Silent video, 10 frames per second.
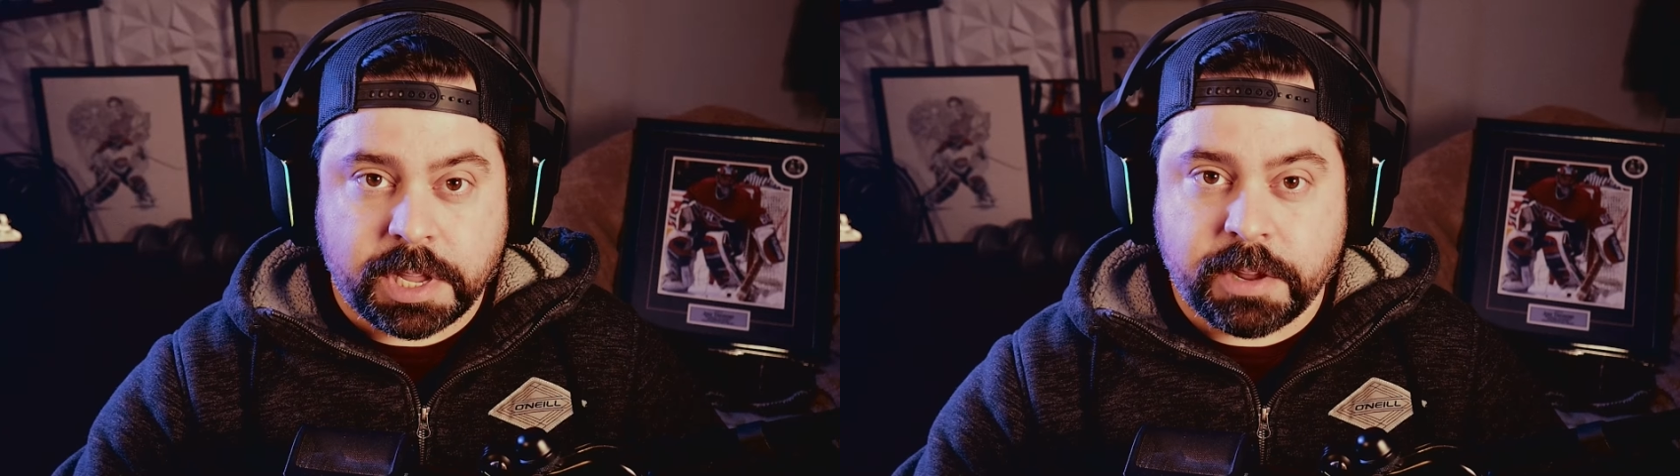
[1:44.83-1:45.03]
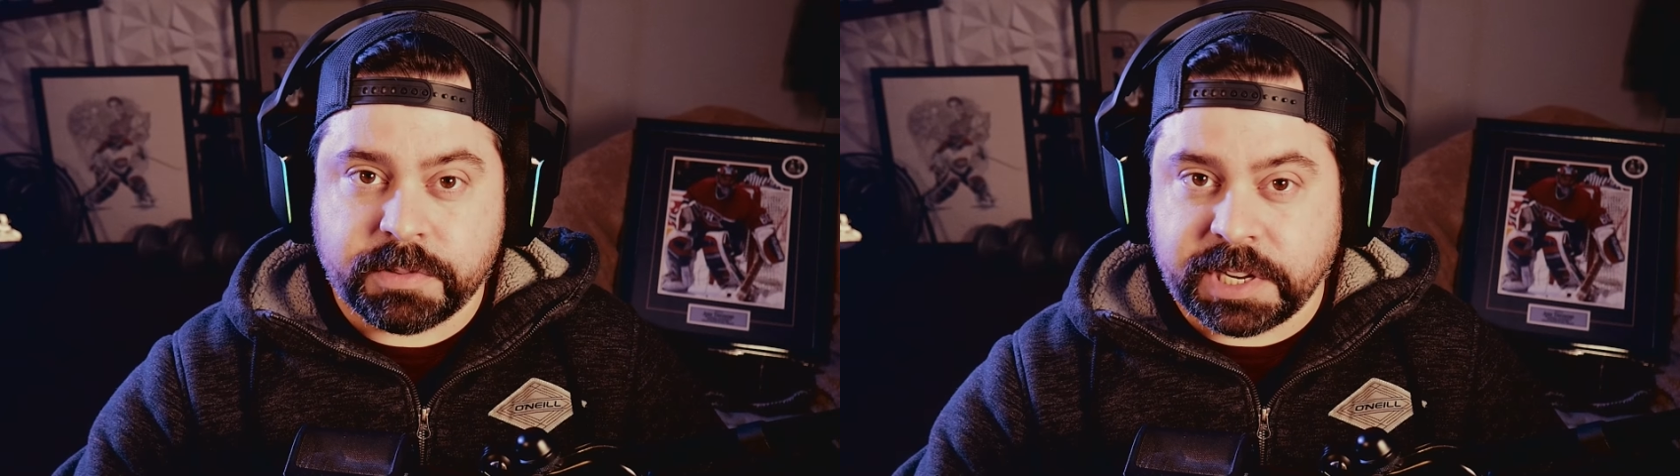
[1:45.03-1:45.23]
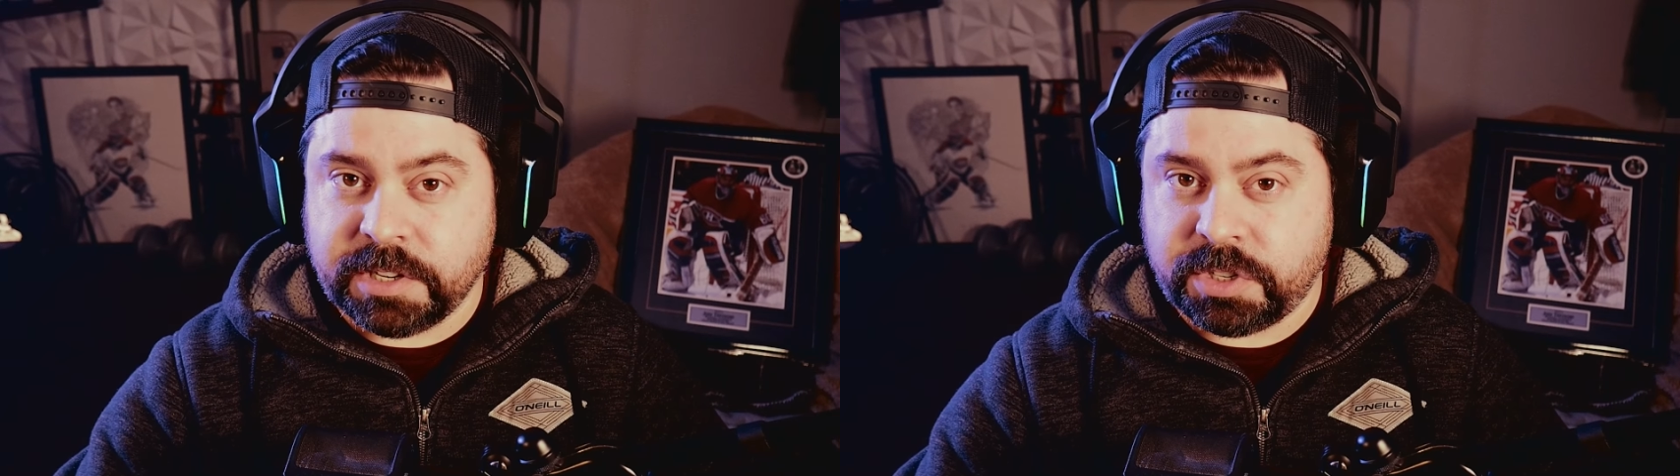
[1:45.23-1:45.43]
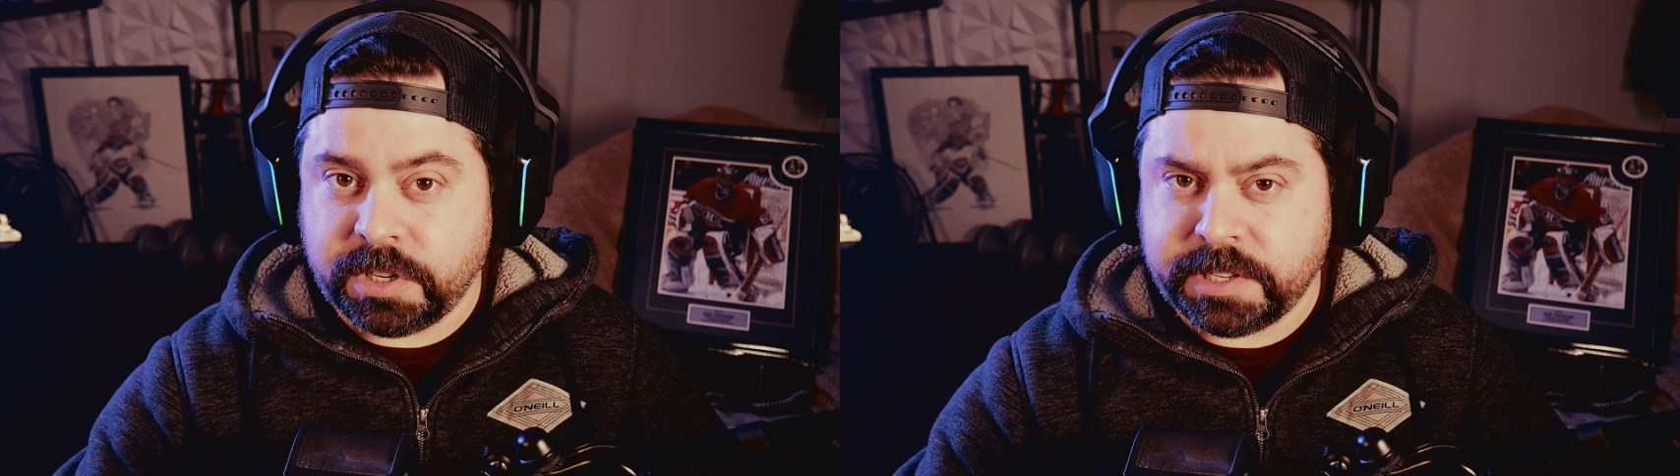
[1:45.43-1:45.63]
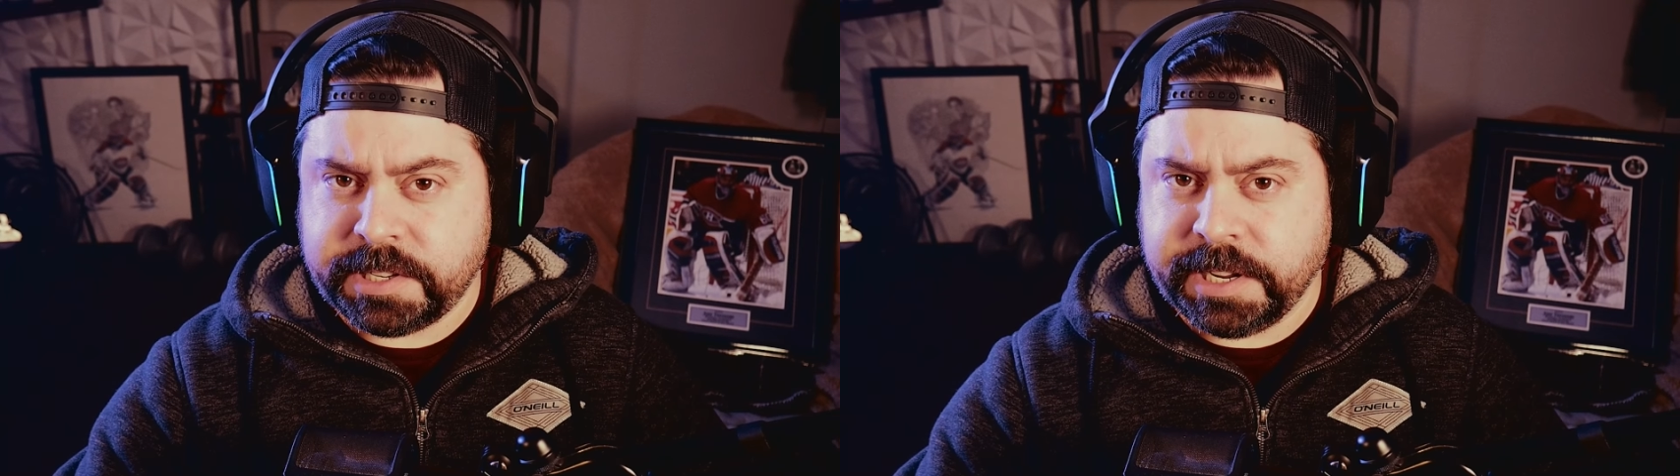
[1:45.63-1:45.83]
It was
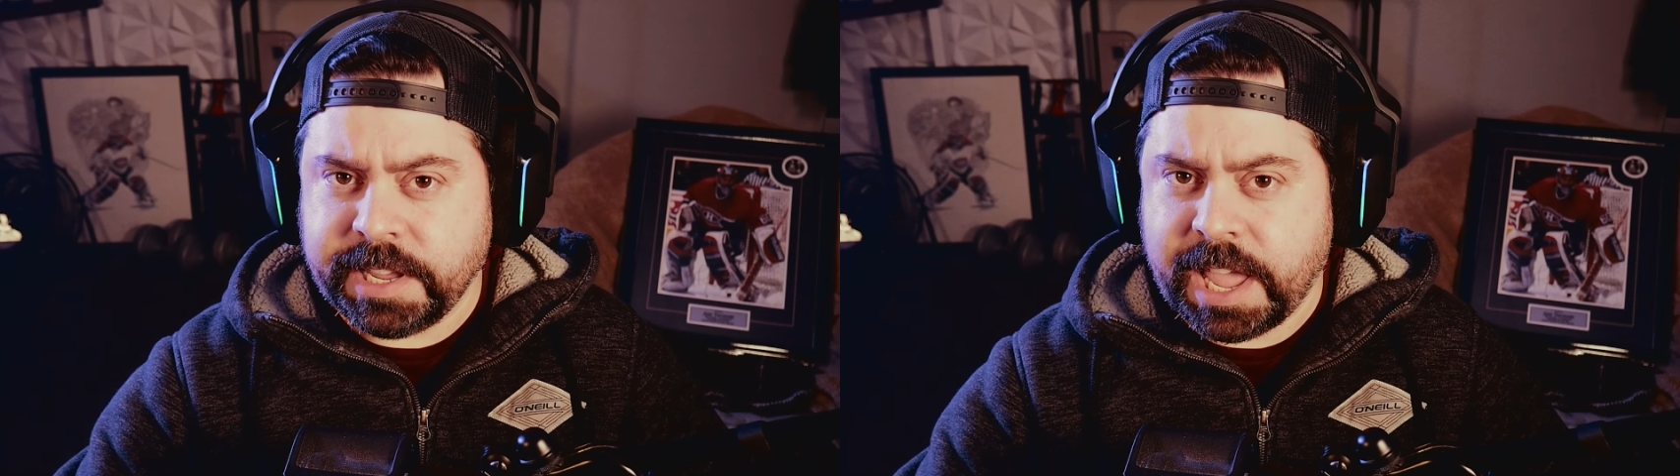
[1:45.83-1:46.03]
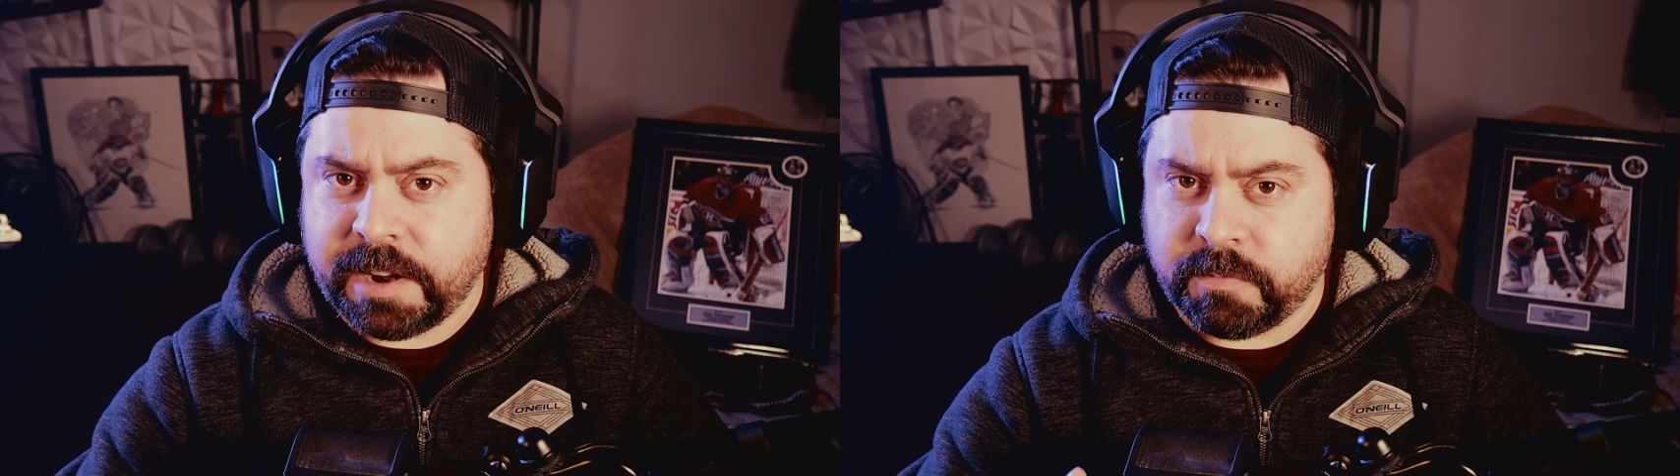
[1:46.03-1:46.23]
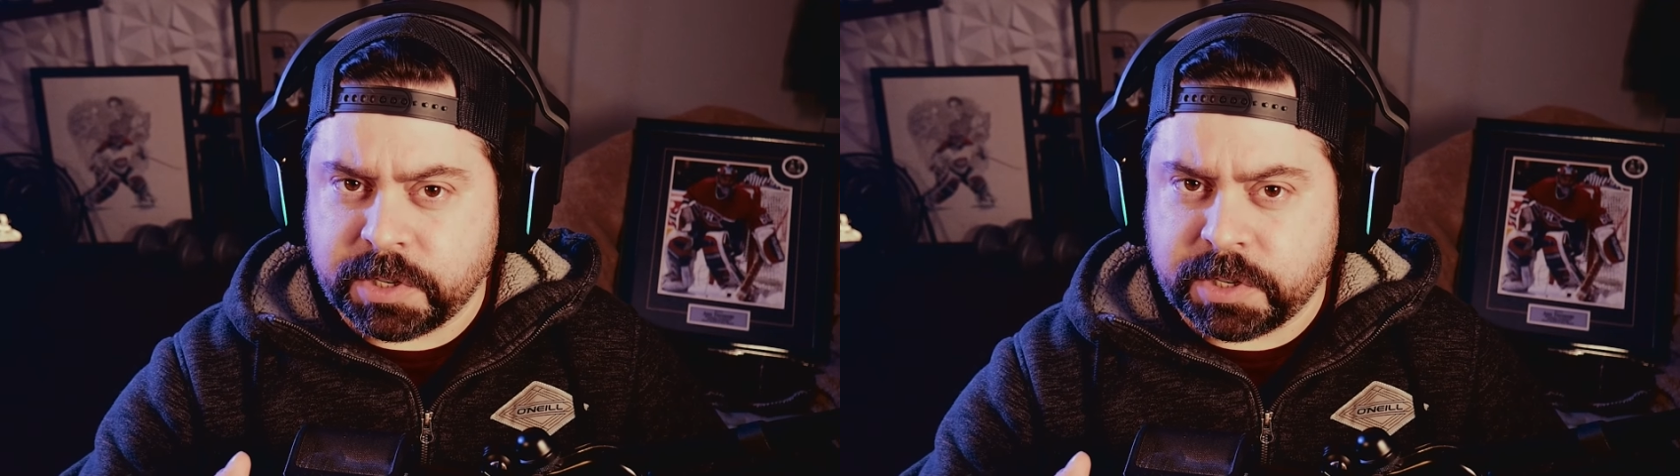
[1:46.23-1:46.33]
interesting and